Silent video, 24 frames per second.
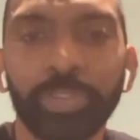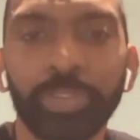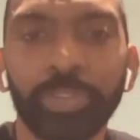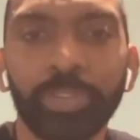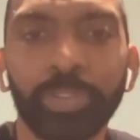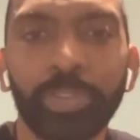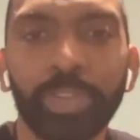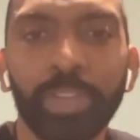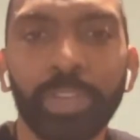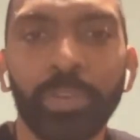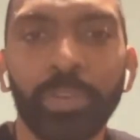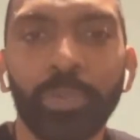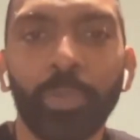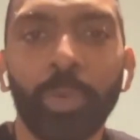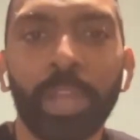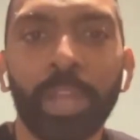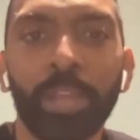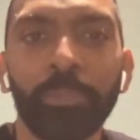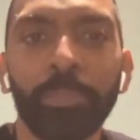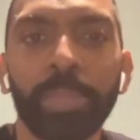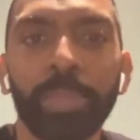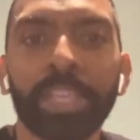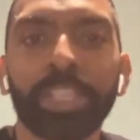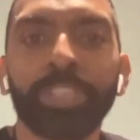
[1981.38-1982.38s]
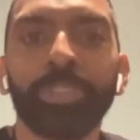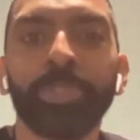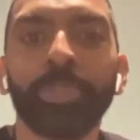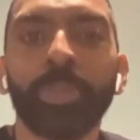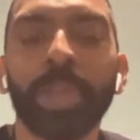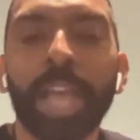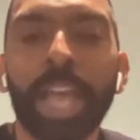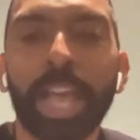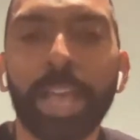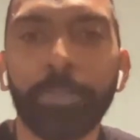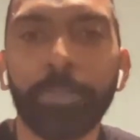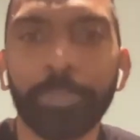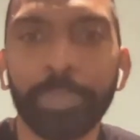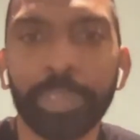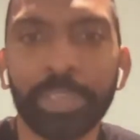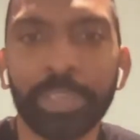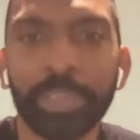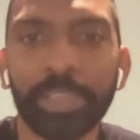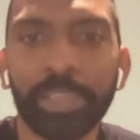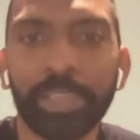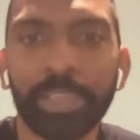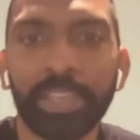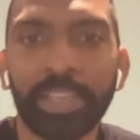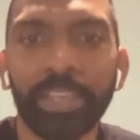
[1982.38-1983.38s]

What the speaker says: you, what makes you happy.